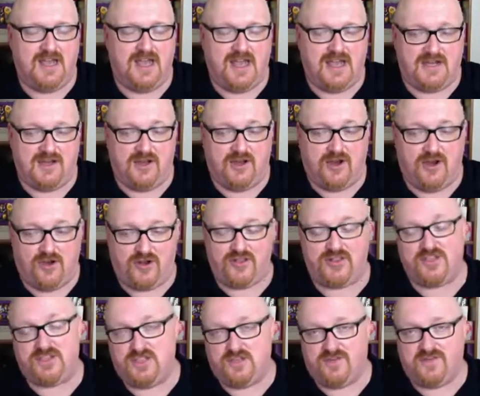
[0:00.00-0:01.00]
And a lot of
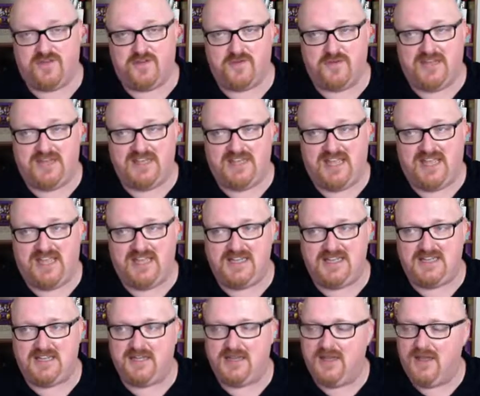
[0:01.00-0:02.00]
the stuff that we
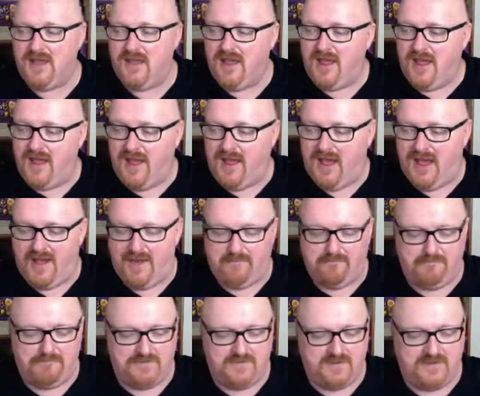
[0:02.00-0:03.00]
did,
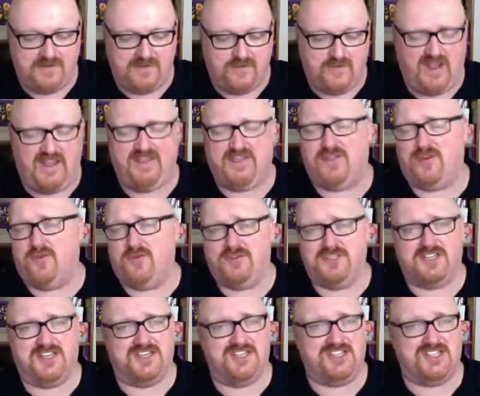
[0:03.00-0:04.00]
we thought
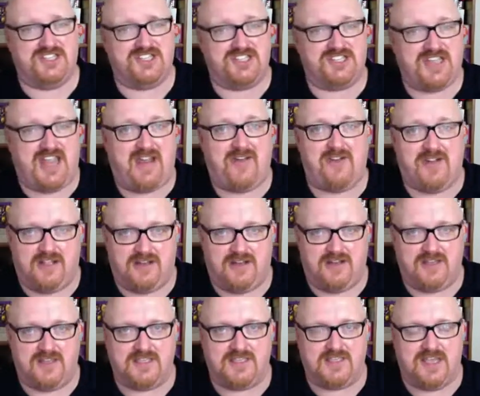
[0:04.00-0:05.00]
was hysterical
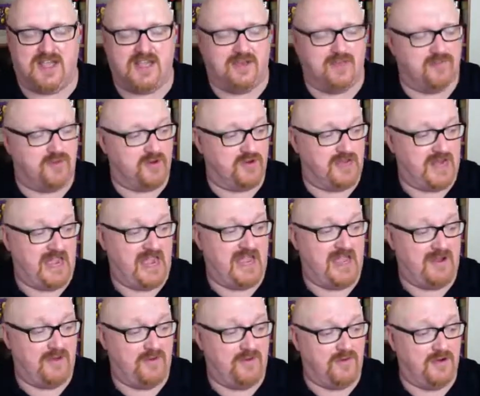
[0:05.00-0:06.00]
at the time, but
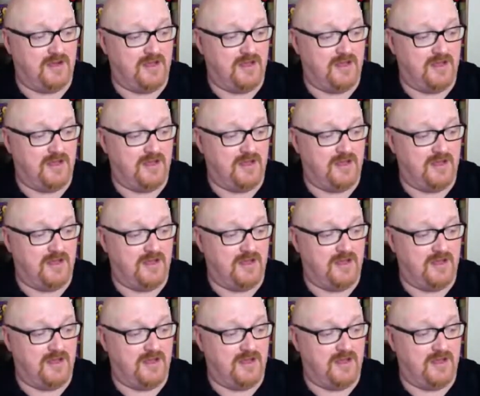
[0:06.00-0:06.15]
now